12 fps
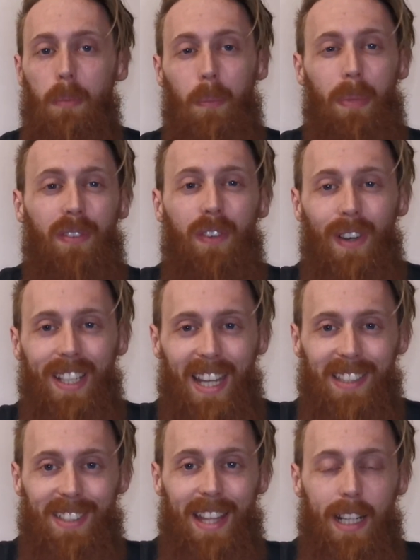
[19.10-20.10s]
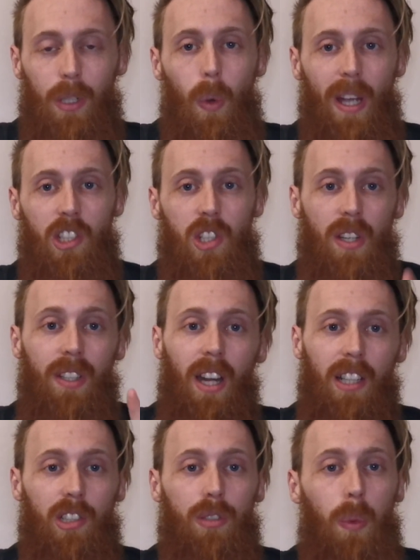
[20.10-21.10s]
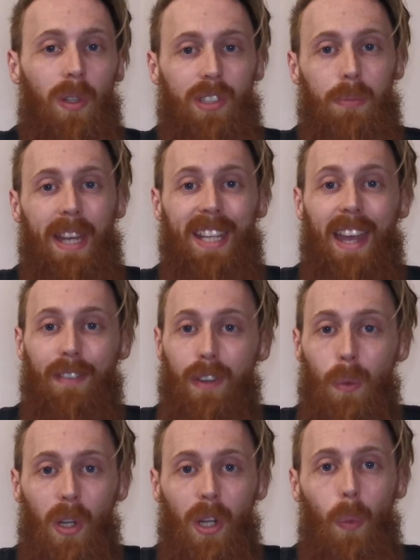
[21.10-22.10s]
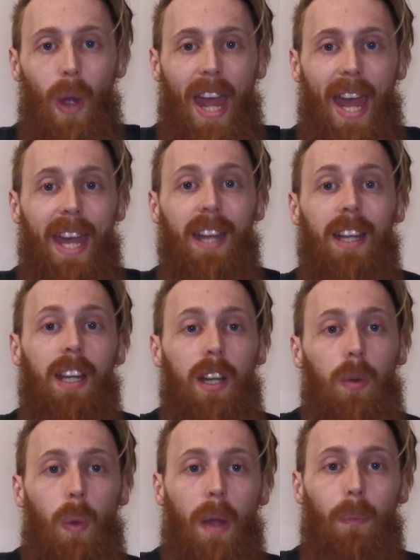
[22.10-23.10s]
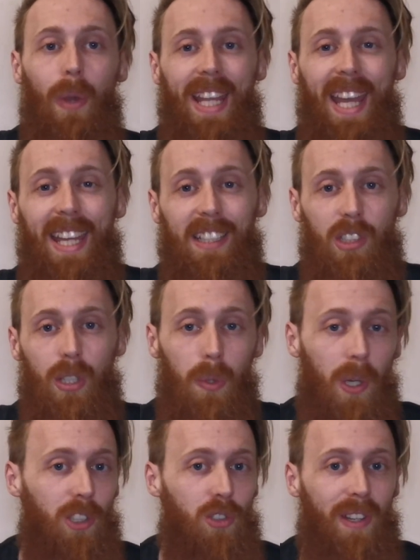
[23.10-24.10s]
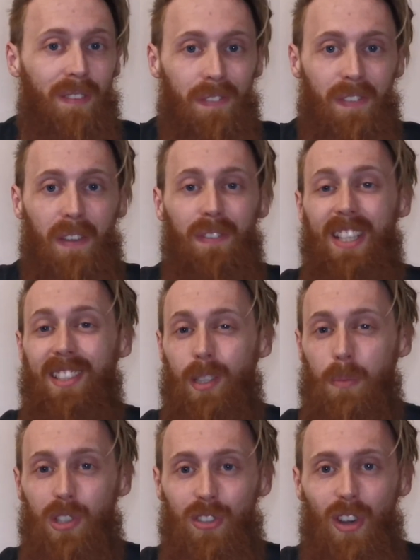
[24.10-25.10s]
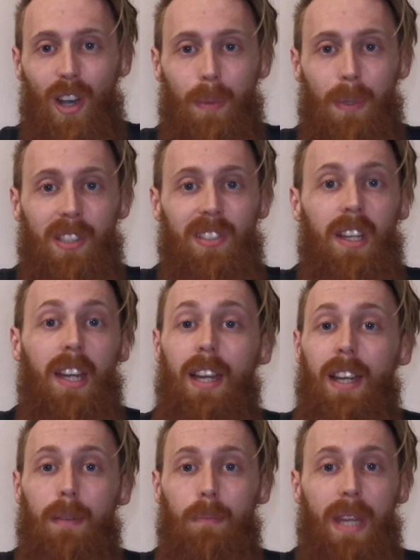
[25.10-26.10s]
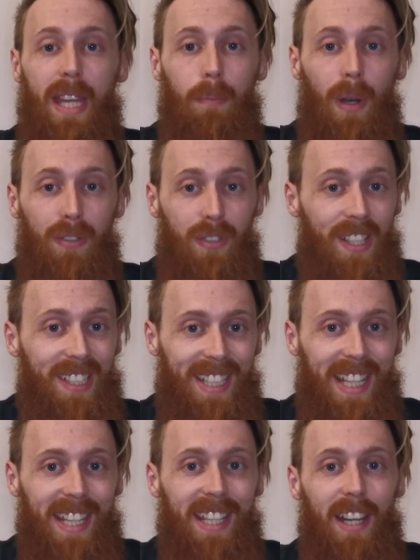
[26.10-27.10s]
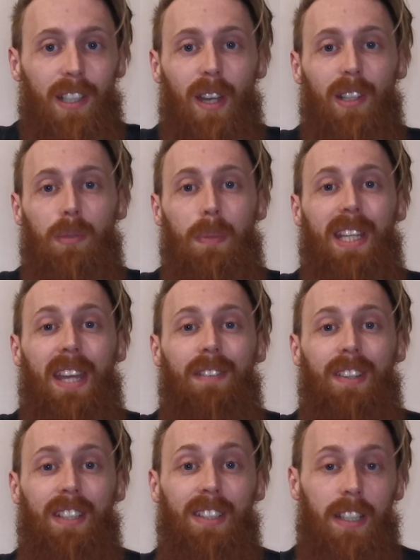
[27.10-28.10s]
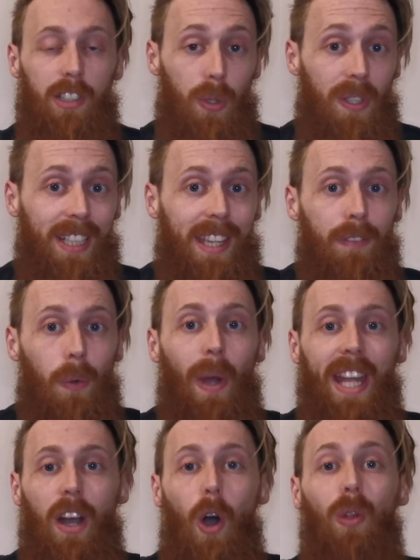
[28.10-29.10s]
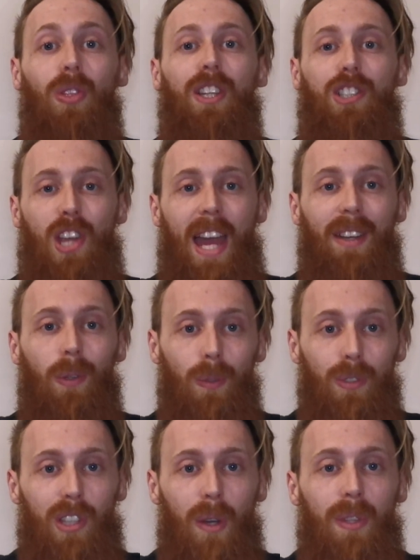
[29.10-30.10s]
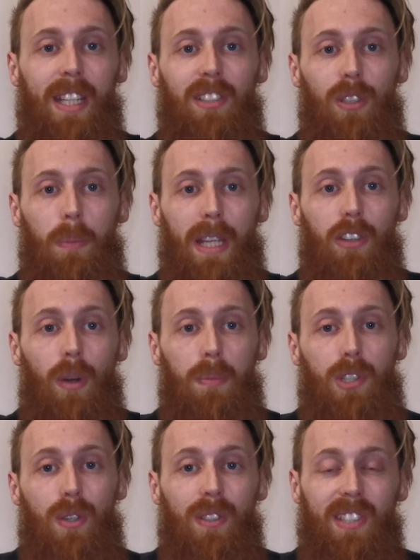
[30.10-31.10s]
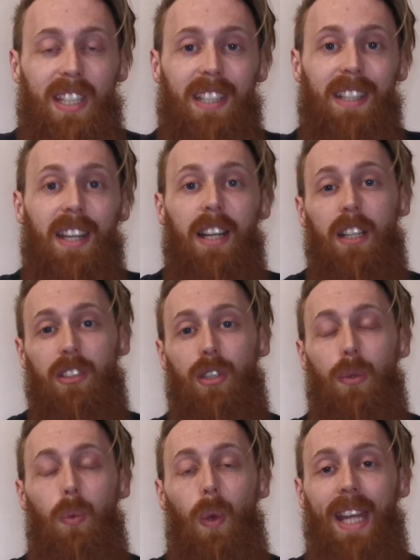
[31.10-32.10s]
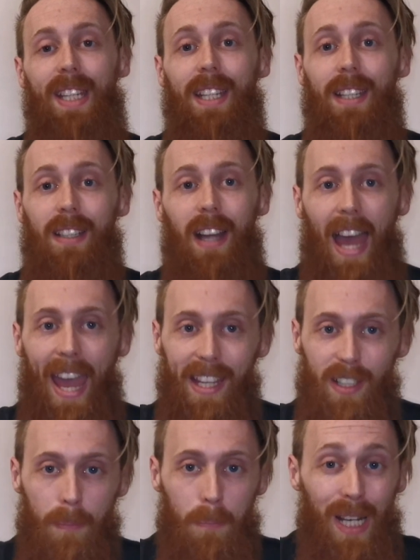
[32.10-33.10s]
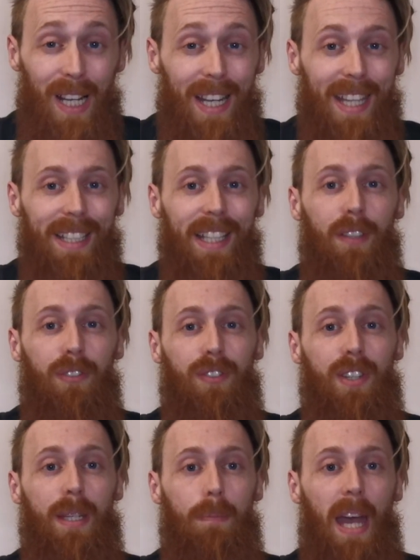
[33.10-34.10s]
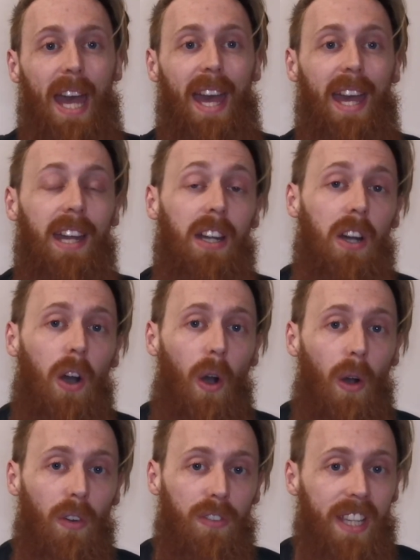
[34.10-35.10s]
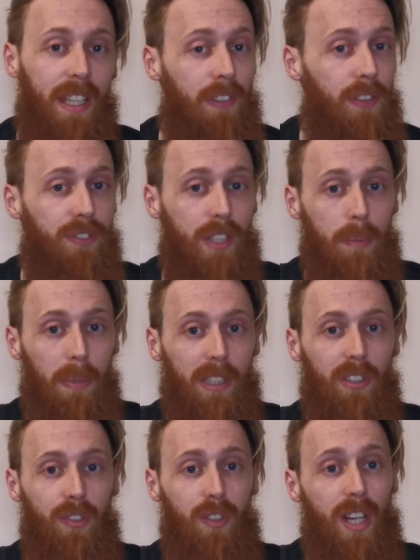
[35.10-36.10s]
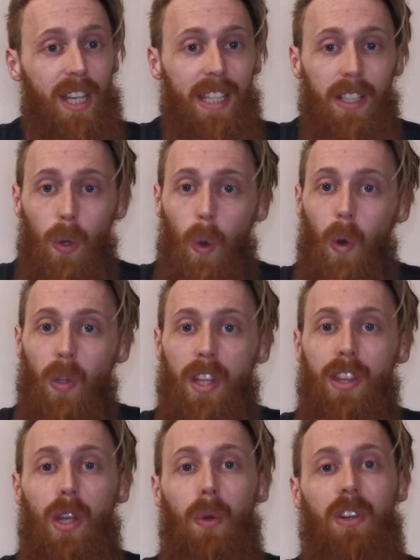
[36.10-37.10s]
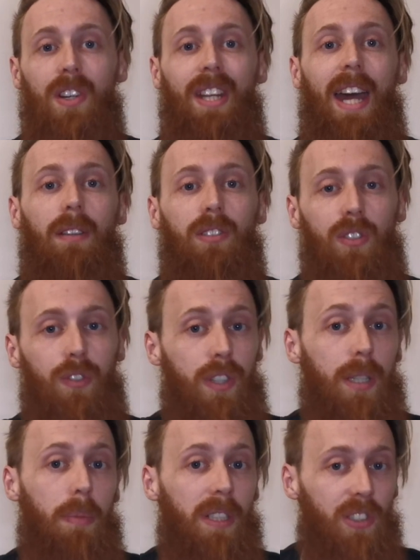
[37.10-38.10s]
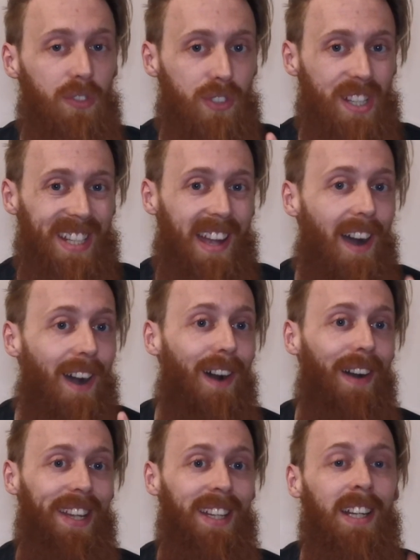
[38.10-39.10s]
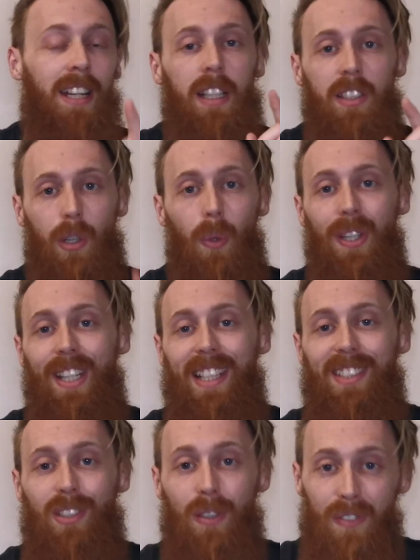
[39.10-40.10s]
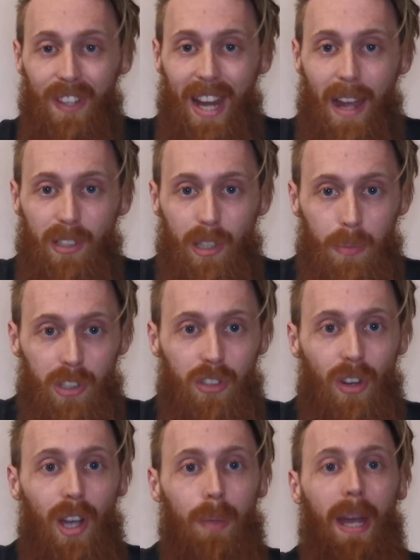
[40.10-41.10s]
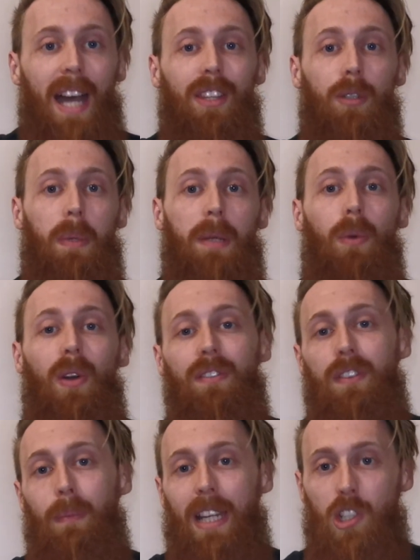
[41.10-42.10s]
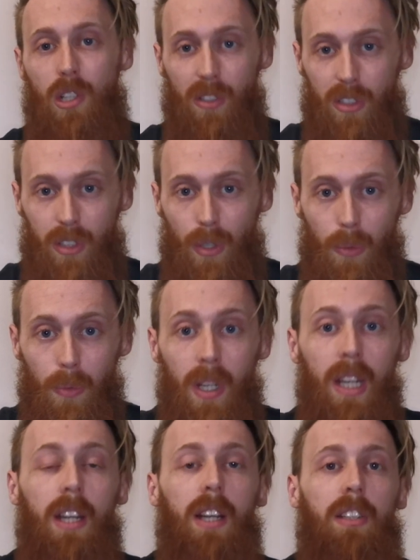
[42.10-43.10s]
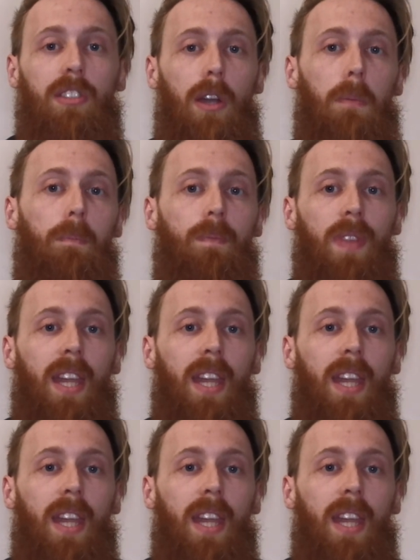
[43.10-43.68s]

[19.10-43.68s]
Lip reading: But before I get into that question, I just want to make everyone aware, when we hit 250 subscribers, me and my friend D are going to be doing a giveaway on the channel. So this will be your opportunity to win a completely free pair of either FreeBuds Free or the newer announced FreeBuds Free I. So all you need to do for now is subscribe, and there'll be more information soon. So